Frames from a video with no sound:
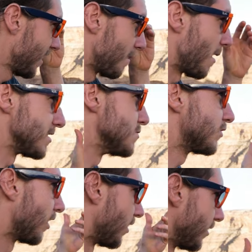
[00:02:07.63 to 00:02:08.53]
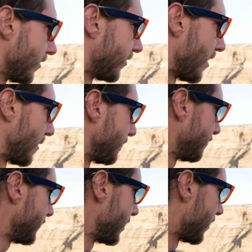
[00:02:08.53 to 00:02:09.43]
about Utah is that
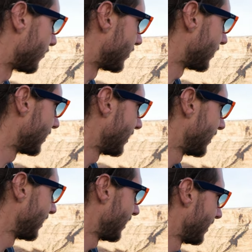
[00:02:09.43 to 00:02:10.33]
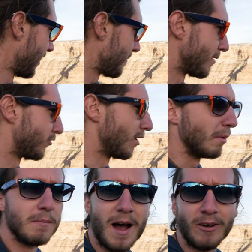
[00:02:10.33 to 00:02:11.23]
you know I've been shooting up
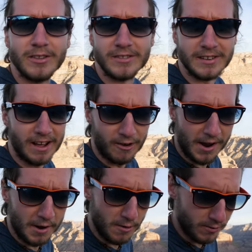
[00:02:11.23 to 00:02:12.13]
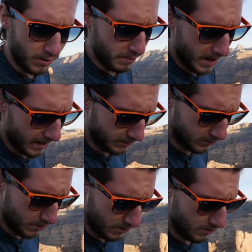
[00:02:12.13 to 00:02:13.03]
in the mountains in Colorado for the
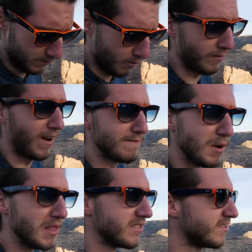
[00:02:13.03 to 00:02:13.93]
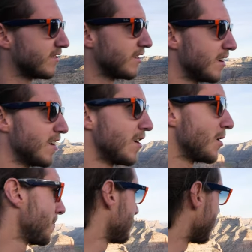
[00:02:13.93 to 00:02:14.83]
past four or five months,
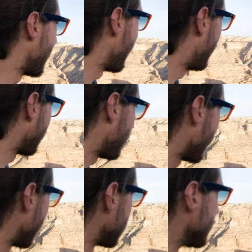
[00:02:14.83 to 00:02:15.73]
but now coming out here to